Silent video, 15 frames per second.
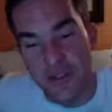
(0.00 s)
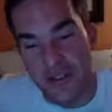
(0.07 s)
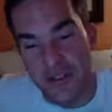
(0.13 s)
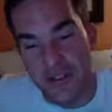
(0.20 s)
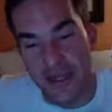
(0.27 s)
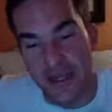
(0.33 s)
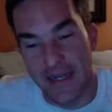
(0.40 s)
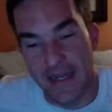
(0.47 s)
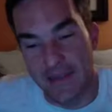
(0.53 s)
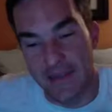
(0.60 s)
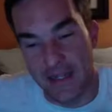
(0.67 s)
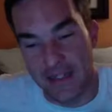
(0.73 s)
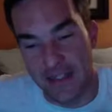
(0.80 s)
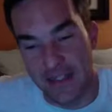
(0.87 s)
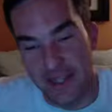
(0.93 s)
got
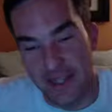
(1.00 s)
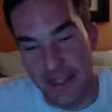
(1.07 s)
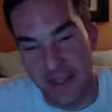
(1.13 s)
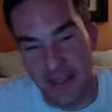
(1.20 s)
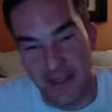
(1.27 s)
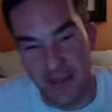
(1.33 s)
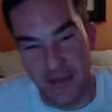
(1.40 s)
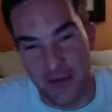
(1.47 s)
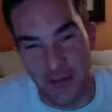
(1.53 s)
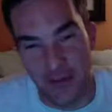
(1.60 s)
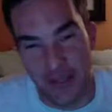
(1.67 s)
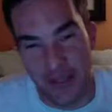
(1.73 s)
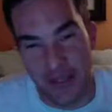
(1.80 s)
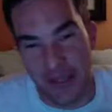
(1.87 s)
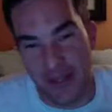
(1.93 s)
to get under a
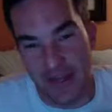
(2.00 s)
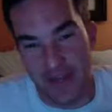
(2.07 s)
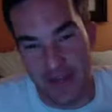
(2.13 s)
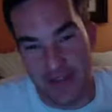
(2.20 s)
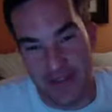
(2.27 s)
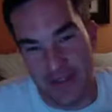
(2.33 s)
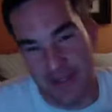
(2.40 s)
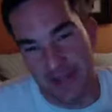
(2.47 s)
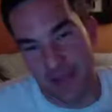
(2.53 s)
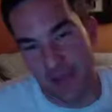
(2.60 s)
blankie and go to sleep.